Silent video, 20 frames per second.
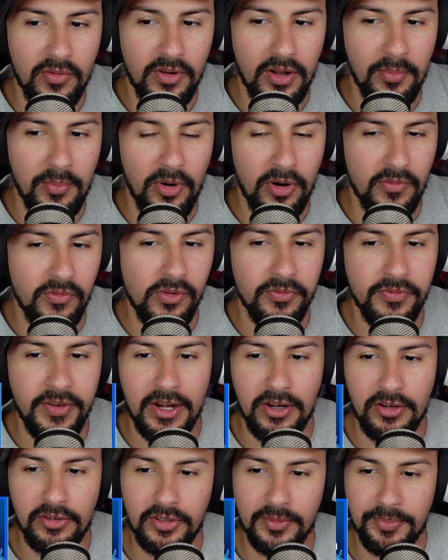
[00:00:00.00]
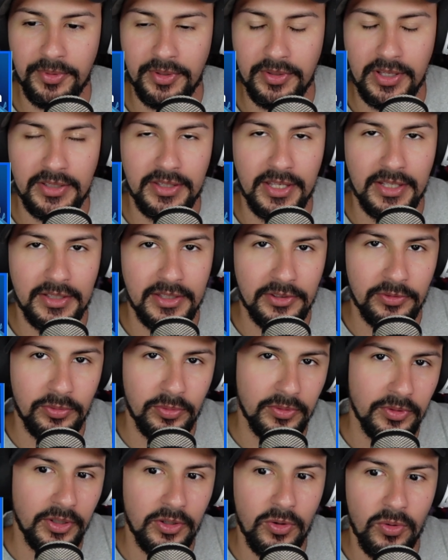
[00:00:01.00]
Marvel fan or something like that, this would
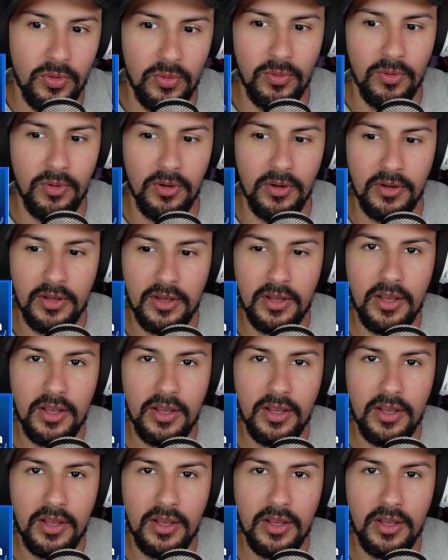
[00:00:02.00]
look cool